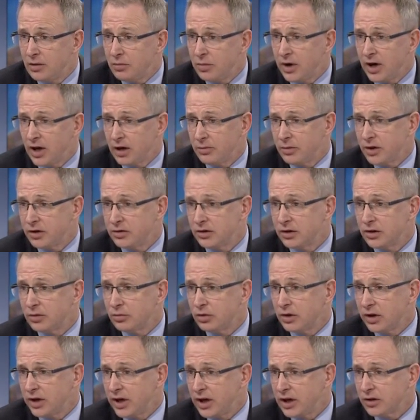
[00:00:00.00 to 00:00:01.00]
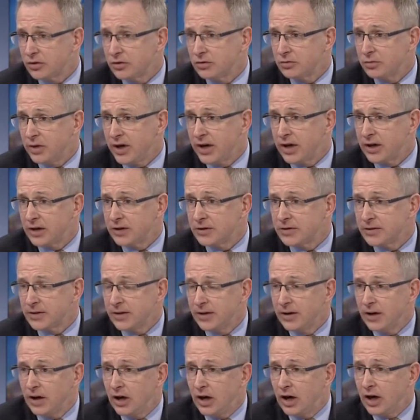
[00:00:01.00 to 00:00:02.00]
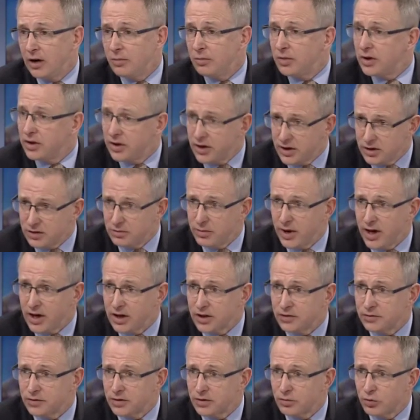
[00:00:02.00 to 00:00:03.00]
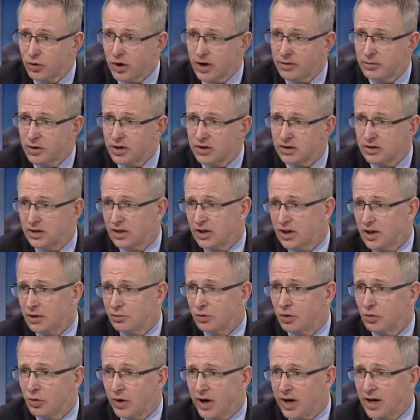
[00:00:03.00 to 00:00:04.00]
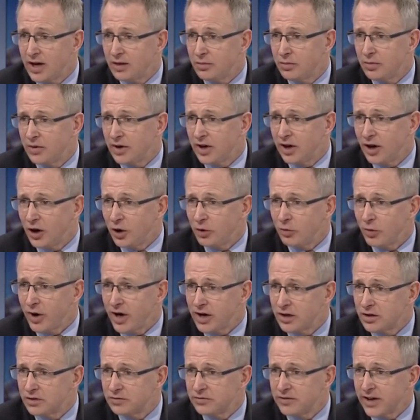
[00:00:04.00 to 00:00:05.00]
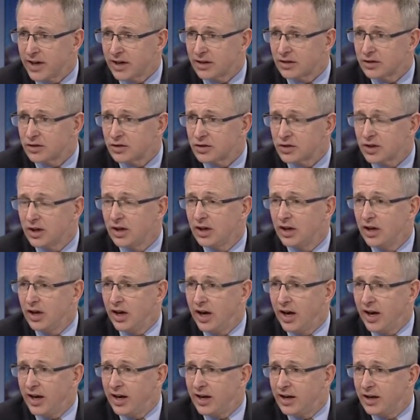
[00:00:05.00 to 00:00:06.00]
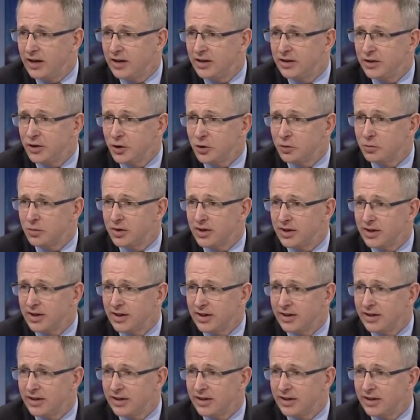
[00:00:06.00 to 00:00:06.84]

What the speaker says: Parliamentary Liberal and National parties. But these are matters for the Prime Minister. He will weigh up a whole range of factors, and he'll be